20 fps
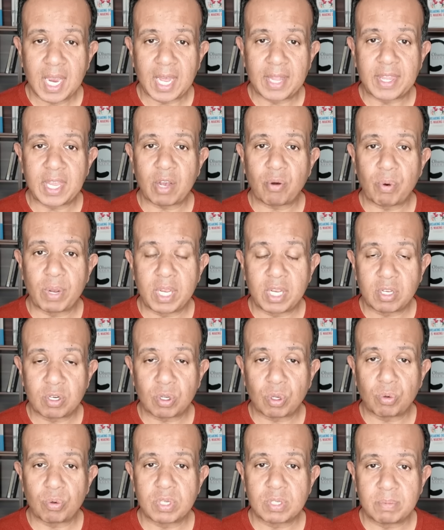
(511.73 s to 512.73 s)
And that way you can
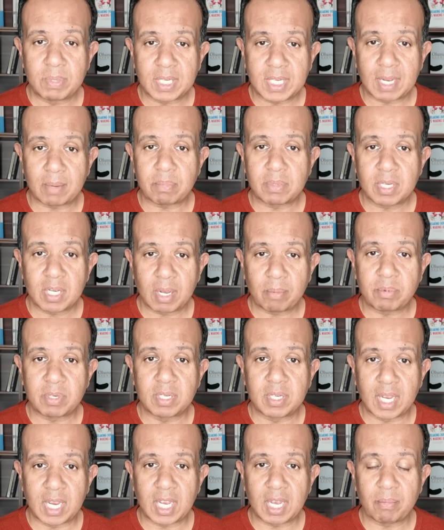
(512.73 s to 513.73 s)
always be kept up to
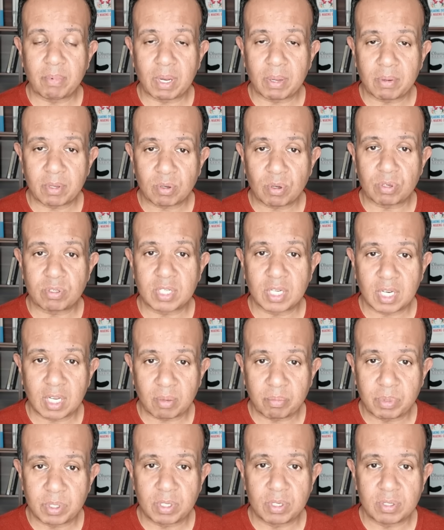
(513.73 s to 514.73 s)
date about the content
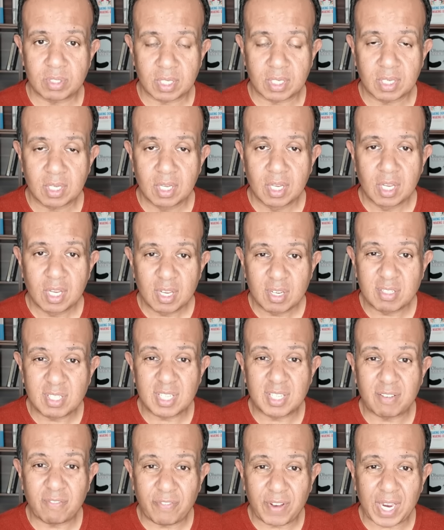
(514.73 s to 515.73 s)
I'm producing. You
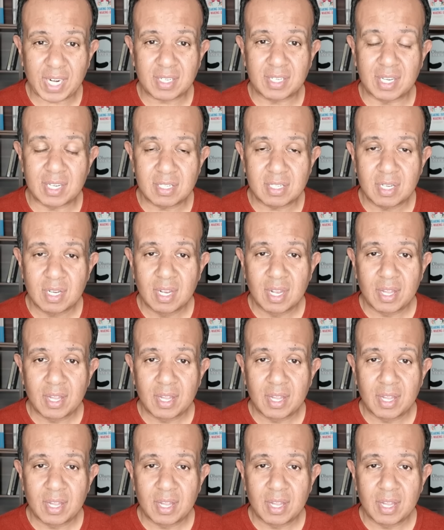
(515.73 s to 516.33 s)
see, the fact is